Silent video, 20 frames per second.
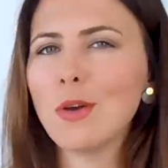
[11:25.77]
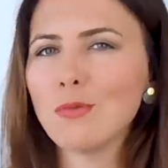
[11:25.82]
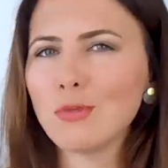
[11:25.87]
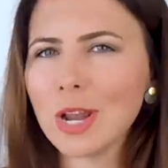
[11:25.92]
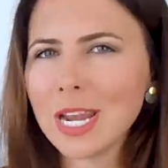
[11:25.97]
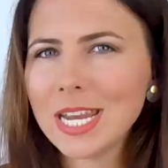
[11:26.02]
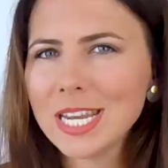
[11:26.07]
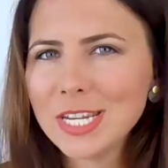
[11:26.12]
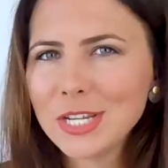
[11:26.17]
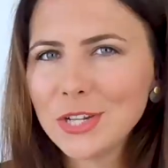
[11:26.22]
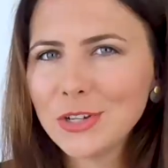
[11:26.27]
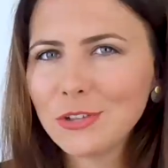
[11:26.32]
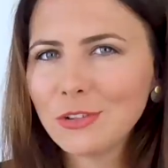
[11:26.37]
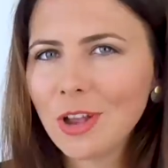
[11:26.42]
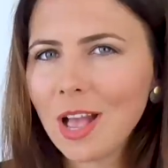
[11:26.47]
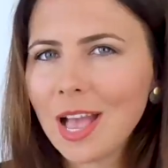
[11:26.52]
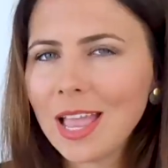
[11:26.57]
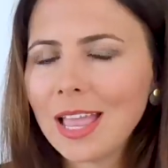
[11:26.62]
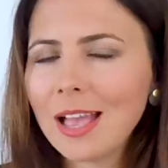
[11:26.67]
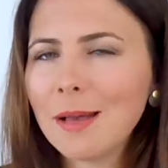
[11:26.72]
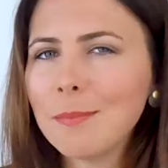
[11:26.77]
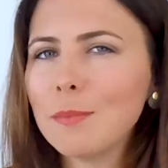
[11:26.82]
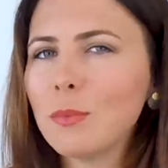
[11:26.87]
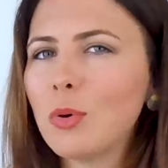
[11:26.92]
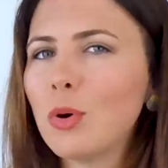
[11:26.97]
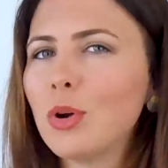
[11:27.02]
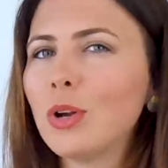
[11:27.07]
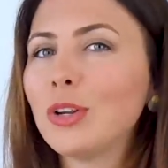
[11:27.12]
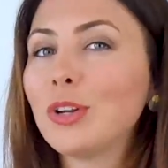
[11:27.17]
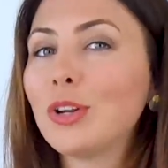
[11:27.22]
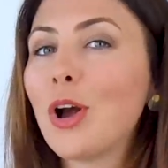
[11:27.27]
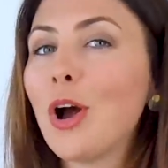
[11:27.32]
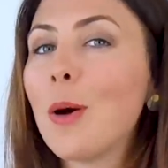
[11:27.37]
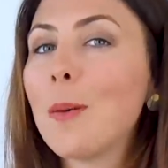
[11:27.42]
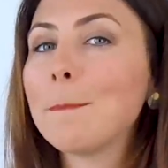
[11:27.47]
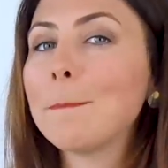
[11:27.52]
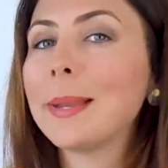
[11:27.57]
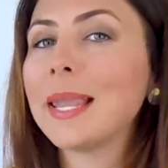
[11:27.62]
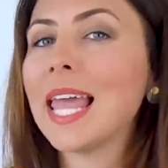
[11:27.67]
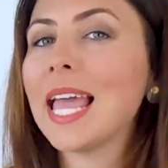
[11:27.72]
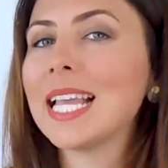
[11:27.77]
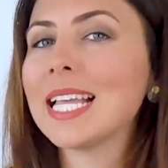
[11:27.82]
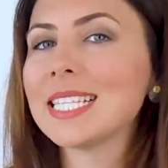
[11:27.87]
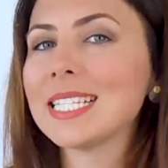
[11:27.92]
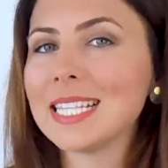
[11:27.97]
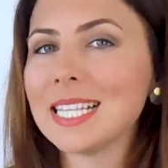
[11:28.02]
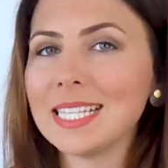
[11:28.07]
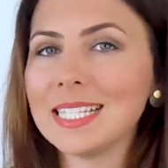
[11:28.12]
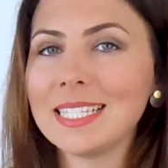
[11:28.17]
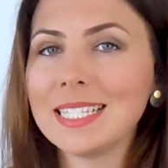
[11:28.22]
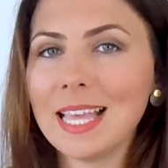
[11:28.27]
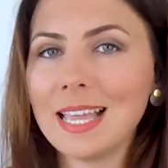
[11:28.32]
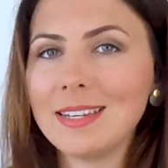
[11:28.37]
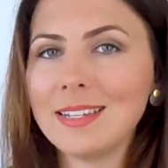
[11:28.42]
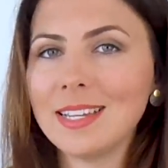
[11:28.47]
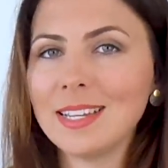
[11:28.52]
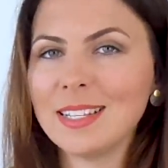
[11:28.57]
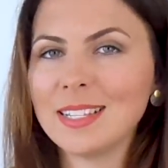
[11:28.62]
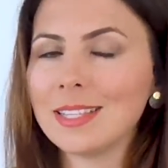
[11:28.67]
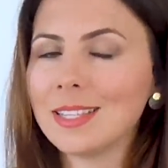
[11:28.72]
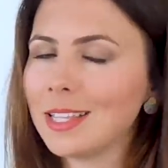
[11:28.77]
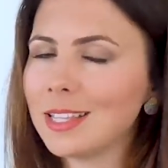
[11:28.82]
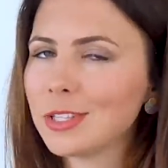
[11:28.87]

Ready to try a more complex sentence?